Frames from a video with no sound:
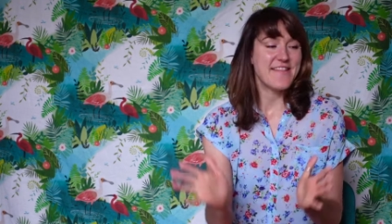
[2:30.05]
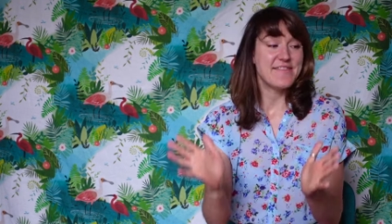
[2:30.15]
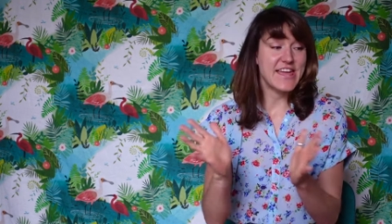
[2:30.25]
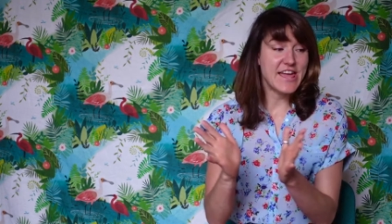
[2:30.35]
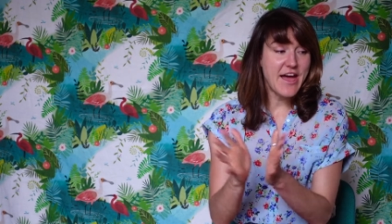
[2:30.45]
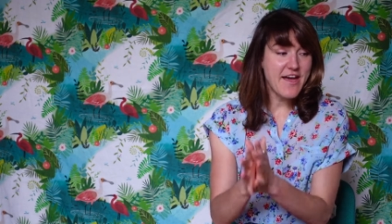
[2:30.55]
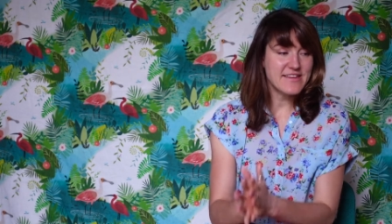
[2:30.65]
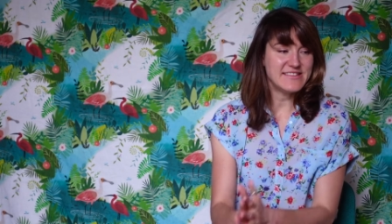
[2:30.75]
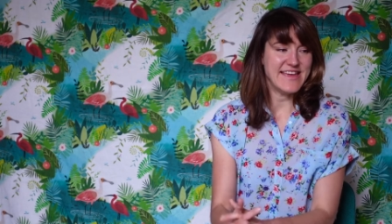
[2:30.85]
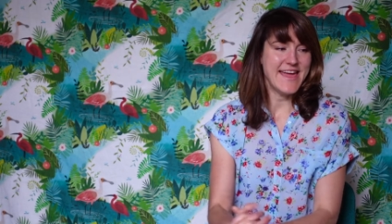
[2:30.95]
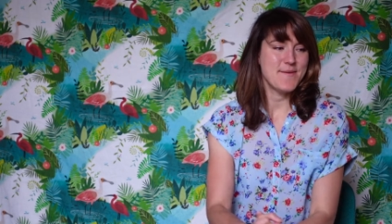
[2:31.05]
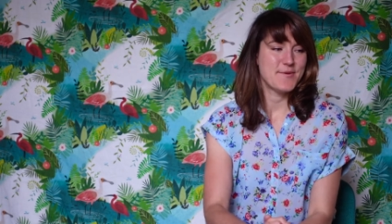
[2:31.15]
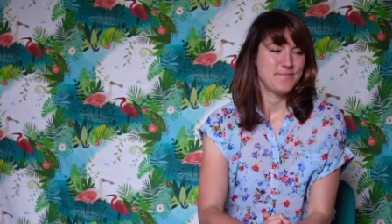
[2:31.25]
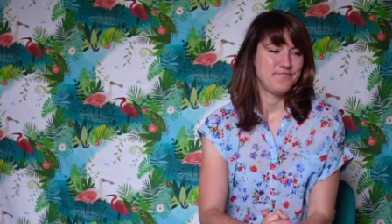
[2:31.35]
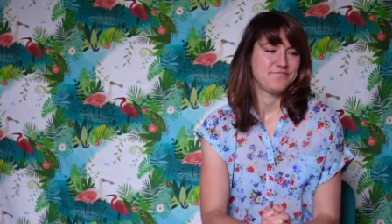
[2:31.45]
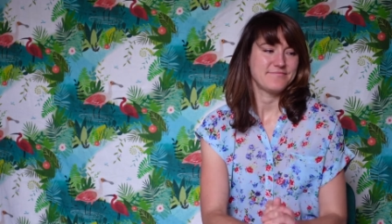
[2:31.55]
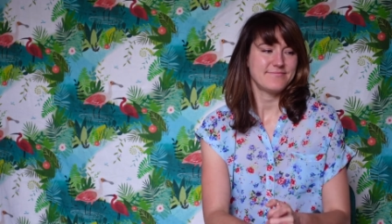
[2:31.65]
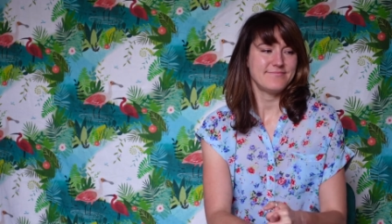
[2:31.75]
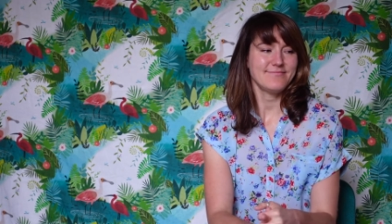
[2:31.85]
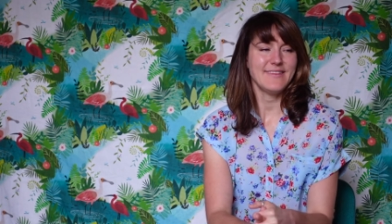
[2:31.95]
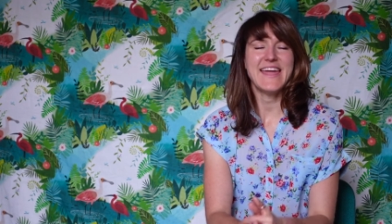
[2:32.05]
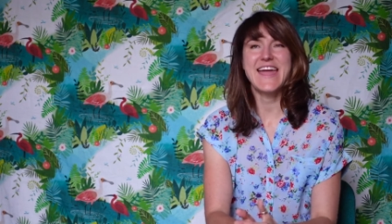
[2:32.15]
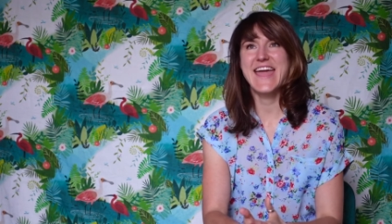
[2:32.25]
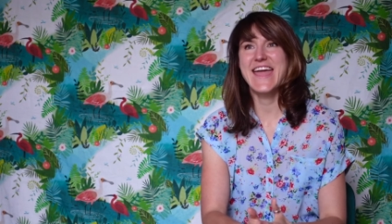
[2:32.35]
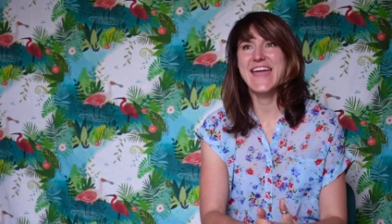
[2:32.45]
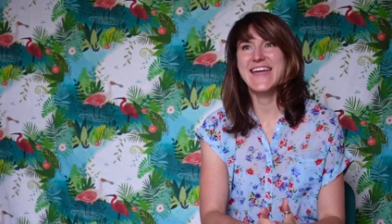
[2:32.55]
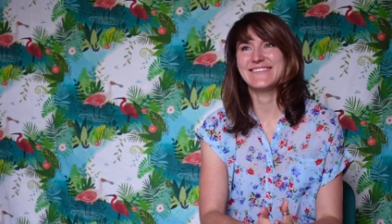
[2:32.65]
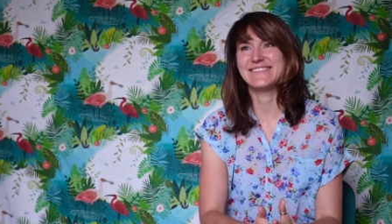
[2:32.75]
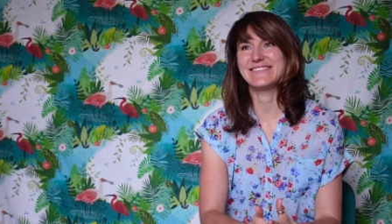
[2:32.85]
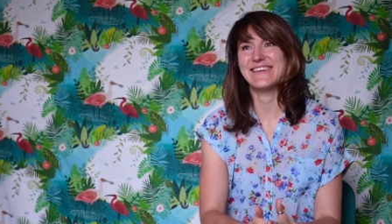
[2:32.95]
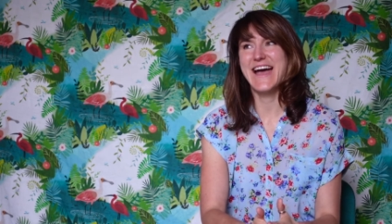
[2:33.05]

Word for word: The other tip is,